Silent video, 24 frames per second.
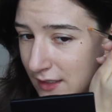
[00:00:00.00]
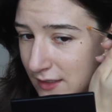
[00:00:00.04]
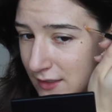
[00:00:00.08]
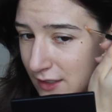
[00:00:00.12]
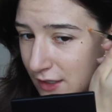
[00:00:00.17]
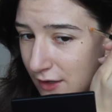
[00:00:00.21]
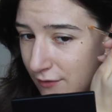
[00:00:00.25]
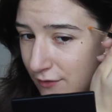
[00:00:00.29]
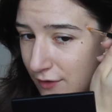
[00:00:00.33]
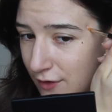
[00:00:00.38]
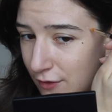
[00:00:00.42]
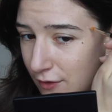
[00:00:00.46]

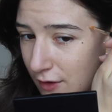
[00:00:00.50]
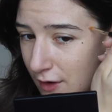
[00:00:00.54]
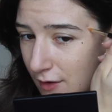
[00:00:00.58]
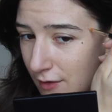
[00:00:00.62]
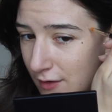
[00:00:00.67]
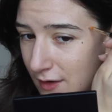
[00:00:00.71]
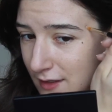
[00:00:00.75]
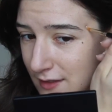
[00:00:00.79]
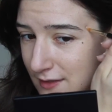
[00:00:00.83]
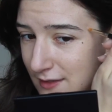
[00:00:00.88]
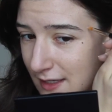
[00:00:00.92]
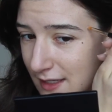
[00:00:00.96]
So if you
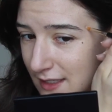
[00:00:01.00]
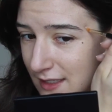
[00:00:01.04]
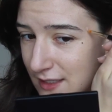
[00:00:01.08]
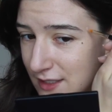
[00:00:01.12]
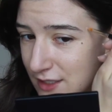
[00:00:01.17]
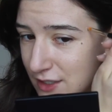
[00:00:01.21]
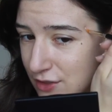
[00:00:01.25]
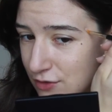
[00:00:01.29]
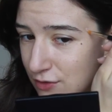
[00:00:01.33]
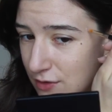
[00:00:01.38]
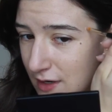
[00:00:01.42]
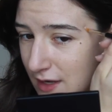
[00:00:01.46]
notice any
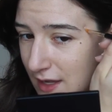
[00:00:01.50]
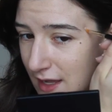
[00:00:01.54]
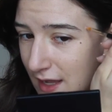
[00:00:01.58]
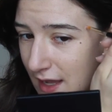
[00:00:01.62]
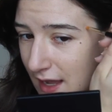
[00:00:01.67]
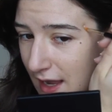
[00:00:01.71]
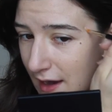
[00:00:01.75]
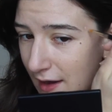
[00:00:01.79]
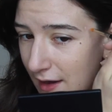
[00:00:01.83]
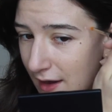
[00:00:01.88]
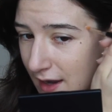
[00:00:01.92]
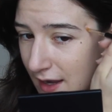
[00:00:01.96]
streaky
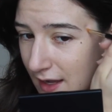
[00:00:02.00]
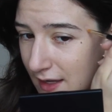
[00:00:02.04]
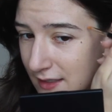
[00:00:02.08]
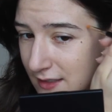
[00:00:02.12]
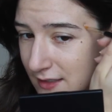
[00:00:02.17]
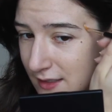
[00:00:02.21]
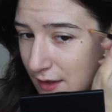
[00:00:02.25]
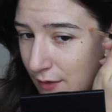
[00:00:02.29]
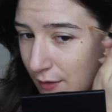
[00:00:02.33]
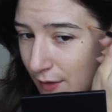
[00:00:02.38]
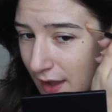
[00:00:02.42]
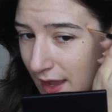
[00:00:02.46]

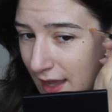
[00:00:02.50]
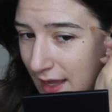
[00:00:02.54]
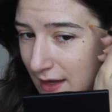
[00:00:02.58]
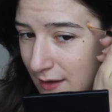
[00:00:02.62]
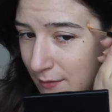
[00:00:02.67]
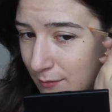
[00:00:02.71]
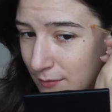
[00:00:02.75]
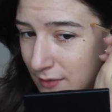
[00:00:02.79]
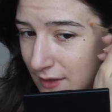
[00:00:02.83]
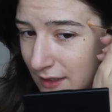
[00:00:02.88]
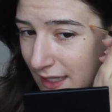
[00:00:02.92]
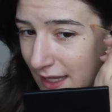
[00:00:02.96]
areas, go ahead
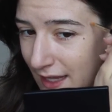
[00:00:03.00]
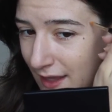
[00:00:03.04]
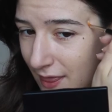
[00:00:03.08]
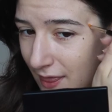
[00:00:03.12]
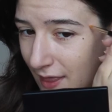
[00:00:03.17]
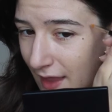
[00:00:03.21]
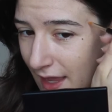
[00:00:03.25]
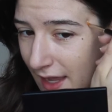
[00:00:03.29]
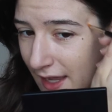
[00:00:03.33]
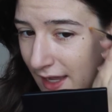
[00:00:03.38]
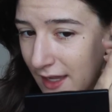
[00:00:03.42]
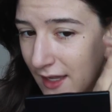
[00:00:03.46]
and
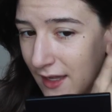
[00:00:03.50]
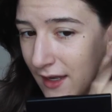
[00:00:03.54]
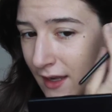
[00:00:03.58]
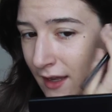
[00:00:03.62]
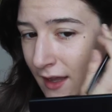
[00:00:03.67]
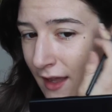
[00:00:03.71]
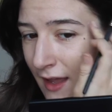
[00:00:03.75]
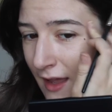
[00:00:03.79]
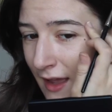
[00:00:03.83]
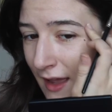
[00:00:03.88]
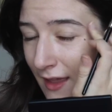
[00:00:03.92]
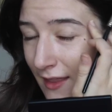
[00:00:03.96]
blend that.
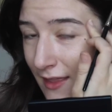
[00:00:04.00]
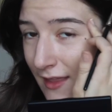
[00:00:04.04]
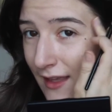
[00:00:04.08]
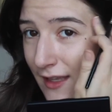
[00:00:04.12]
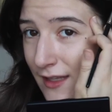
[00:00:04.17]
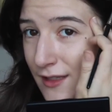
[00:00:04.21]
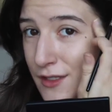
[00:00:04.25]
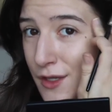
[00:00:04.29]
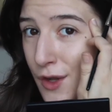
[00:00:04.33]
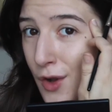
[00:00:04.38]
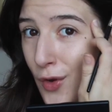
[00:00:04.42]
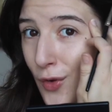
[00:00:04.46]
I think
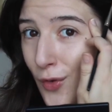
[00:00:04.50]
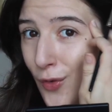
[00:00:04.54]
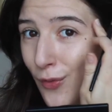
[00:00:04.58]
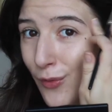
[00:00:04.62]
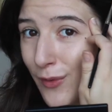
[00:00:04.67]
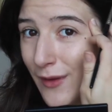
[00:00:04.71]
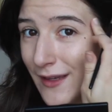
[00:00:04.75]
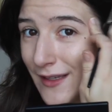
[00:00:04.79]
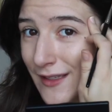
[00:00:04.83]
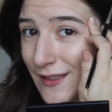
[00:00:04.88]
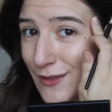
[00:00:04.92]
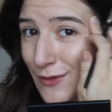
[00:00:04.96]
it's
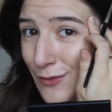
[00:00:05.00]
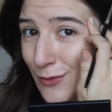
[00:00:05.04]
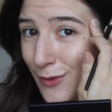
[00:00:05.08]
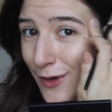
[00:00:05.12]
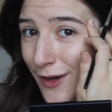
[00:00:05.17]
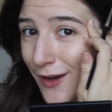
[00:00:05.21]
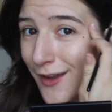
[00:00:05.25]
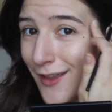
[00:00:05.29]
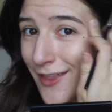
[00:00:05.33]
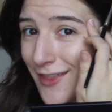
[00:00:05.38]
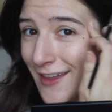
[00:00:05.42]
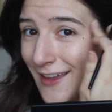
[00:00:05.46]
always
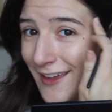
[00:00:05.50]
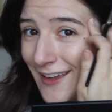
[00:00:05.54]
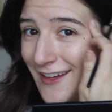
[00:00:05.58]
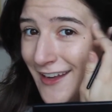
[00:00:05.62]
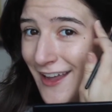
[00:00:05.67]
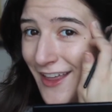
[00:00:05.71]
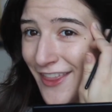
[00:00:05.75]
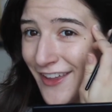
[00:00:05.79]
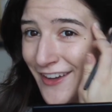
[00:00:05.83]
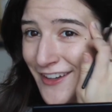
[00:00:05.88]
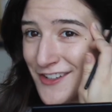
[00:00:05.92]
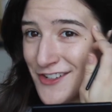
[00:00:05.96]
worth
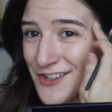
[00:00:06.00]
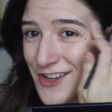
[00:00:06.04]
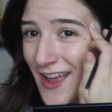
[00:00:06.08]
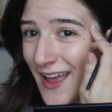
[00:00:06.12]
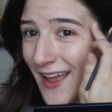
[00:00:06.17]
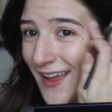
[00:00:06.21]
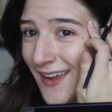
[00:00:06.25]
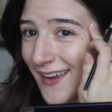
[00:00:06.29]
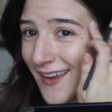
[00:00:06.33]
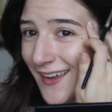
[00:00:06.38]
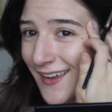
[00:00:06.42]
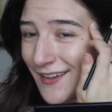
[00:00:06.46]
another
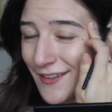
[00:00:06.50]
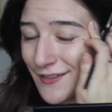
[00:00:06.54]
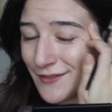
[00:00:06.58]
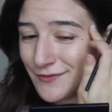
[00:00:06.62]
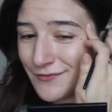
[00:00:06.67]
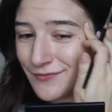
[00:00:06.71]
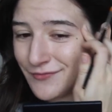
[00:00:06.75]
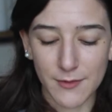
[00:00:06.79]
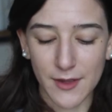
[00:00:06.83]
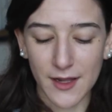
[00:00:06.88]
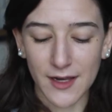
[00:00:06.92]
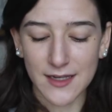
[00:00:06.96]
check.
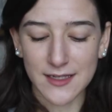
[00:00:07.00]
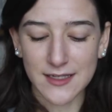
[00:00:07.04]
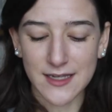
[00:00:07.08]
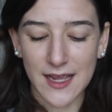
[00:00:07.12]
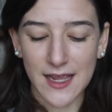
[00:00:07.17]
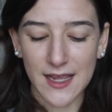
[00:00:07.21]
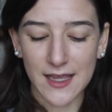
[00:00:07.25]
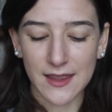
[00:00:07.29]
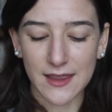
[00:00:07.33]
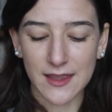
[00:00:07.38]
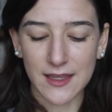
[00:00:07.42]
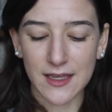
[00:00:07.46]
I'm going to
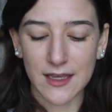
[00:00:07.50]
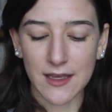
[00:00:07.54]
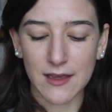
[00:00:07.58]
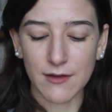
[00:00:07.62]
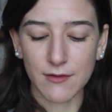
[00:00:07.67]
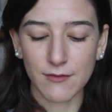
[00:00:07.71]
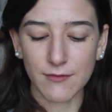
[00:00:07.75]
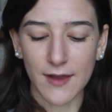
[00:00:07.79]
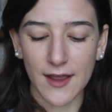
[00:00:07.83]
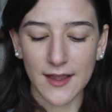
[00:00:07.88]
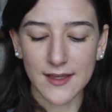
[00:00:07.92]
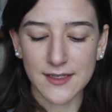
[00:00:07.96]
take
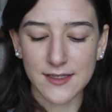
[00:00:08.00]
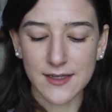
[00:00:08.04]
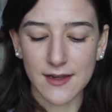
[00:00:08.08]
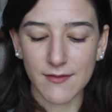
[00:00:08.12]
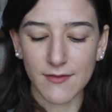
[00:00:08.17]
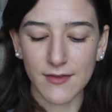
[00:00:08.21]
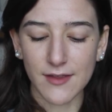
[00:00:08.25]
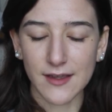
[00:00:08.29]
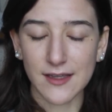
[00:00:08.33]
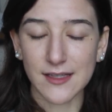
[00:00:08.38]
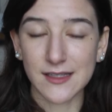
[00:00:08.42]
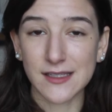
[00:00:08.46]
the rest
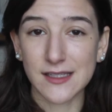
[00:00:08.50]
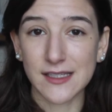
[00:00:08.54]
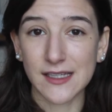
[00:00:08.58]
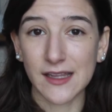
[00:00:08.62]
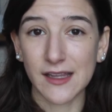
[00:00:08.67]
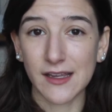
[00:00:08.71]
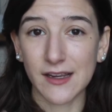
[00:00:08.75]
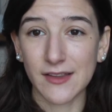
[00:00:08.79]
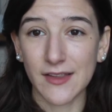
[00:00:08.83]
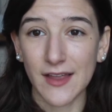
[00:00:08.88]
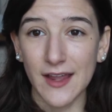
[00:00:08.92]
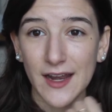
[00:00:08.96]
of the
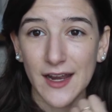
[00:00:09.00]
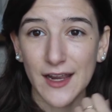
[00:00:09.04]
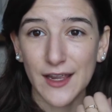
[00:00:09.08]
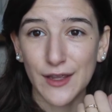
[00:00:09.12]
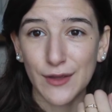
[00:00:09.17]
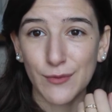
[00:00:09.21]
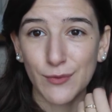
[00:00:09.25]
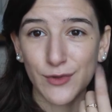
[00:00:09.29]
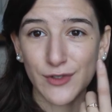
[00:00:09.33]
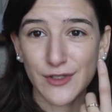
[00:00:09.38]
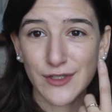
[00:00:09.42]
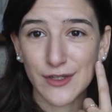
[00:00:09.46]
concealer that I
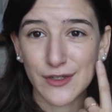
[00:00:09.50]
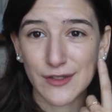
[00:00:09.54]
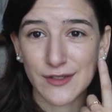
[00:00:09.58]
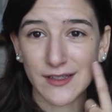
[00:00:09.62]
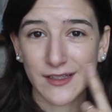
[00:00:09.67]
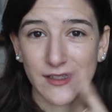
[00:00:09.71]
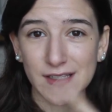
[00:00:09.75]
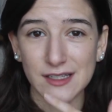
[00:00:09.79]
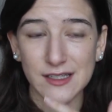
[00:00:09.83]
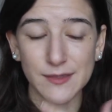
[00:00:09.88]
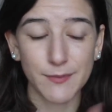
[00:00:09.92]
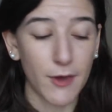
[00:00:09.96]
was
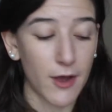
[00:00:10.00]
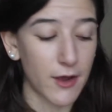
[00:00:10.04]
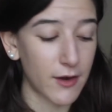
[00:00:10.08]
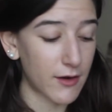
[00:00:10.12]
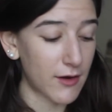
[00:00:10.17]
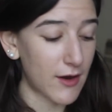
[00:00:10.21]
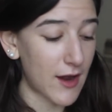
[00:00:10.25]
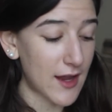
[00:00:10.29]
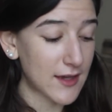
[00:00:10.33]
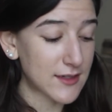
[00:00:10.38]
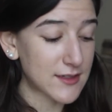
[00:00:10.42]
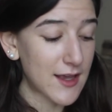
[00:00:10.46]
using to spot
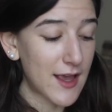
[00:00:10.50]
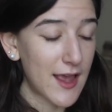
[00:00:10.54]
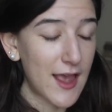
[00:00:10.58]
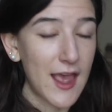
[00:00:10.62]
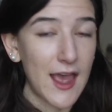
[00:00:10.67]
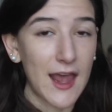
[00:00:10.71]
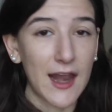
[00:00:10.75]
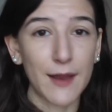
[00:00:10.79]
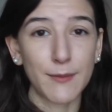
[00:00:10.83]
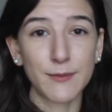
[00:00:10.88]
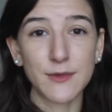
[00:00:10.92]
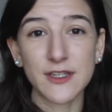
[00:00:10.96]
correct,
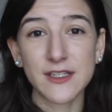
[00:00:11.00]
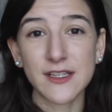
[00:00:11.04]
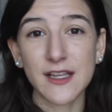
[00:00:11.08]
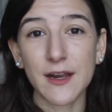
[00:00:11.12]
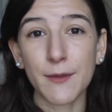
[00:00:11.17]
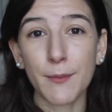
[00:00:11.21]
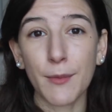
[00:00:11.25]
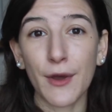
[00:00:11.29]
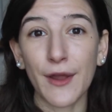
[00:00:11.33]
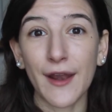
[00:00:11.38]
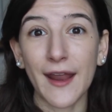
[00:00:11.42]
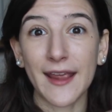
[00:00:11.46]
and I'm just
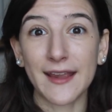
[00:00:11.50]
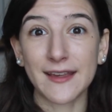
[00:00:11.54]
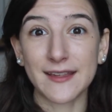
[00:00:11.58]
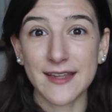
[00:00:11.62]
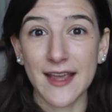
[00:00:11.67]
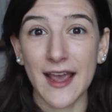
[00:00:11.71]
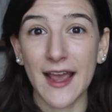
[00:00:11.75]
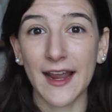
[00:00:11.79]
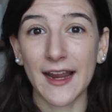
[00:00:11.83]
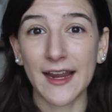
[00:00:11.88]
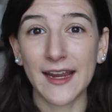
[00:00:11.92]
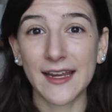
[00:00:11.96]
going to put a
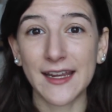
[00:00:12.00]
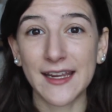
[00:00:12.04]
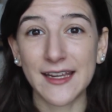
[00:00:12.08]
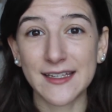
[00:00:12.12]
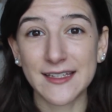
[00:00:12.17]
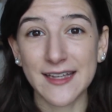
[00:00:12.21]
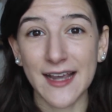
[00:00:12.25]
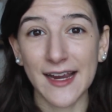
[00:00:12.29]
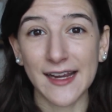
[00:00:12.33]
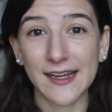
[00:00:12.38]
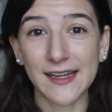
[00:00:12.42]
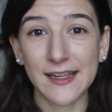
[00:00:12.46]
tiny
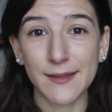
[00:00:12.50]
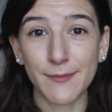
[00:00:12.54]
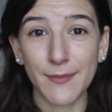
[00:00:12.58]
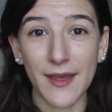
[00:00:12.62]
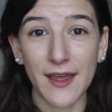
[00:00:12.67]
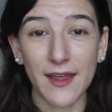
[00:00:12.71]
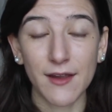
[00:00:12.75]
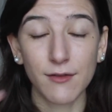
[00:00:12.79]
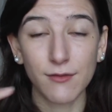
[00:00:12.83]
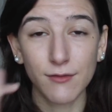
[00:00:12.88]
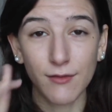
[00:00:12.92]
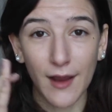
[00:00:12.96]

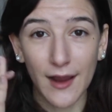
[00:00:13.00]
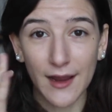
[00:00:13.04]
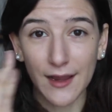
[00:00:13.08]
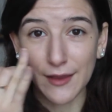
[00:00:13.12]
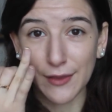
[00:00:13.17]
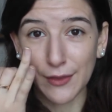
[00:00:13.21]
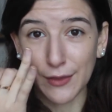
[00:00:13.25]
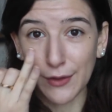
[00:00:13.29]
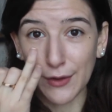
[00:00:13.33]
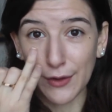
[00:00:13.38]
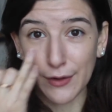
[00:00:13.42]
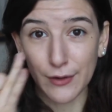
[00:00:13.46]
bit right
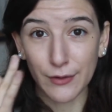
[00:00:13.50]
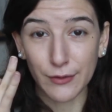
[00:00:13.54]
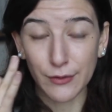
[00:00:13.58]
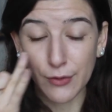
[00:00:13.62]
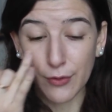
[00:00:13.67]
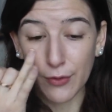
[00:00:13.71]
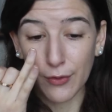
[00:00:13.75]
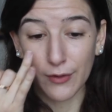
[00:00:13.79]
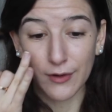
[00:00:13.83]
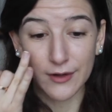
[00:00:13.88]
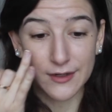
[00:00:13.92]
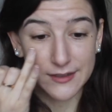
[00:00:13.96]
in the
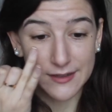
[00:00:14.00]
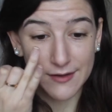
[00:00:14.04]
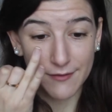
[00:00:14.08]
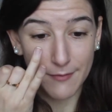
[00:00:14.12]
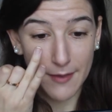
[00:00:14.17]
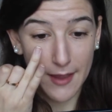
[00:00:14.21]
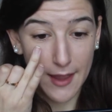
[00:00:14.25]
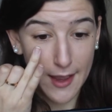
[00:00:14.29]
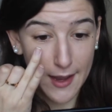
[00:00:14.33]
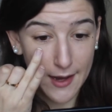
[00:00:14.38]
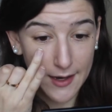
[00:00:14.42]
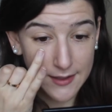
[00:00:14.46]
corners of
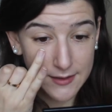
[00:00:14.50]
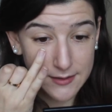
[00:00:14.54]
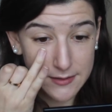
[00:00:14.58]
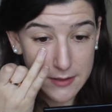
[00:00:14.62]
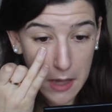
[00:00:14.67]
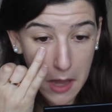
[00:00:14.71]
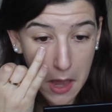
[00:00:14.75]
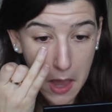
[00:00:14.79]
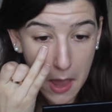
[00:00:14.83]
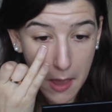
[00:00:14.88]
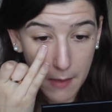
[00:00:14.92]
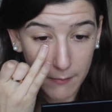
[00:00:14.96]
my eyes
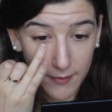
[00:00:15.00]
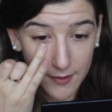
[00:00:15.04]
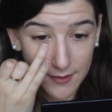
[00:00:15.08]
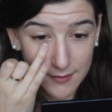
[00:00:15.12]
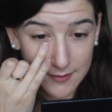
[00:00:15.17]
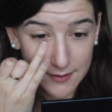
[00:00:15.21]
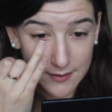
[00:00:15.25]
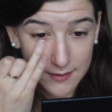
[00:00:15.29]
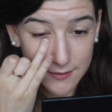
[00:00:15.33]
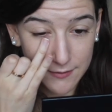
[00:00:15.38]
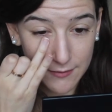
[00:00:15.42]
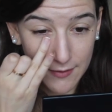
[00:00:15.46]
because
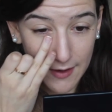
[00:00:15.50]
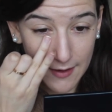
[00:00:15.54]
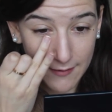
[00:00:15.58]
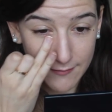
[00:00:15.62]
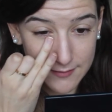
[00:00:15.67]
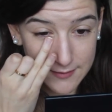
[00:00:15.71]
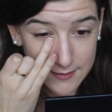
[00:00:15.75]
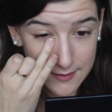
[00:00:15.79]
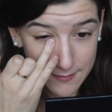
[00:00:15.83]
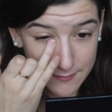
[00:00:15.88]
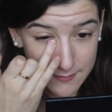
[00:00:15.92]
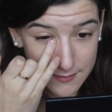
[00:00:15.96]
I do have
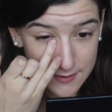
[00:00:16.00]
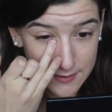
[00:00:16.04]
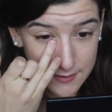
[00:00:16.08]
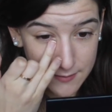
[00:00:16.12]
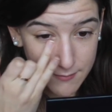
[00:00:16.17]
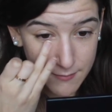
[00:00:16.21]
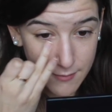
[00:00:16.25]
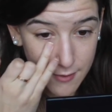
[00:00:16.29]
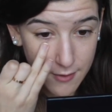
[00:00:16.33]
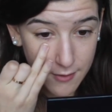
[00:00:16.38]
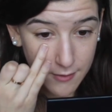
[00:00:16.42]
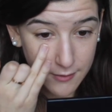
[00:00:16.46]
some
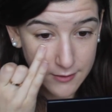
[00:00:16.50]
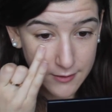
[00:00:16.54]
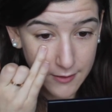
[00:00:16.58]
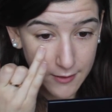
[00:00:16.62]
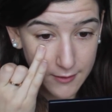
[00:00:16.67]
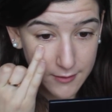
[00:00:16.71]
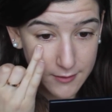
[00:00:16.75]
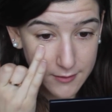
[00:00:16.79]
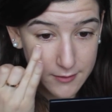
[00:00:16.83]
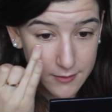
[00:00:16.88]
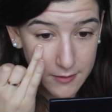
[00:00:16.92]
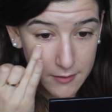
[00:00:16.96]
small
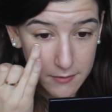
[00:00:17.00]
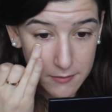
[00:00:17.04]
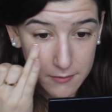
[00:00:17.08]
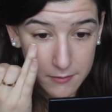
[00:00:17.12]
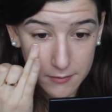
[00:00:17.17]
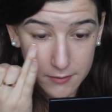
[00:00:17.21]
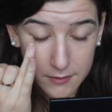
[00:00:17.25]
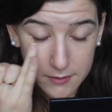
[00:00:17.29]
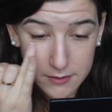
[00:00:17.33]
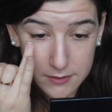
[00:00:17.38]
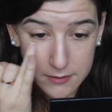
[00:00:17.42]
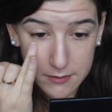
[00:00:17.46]
dark
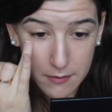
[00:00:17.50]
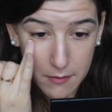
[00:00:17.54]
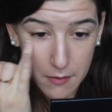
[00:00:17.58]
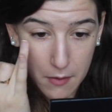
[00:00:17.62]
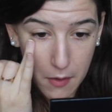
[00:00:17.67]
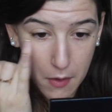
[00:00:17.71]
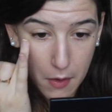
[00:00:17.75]
circles.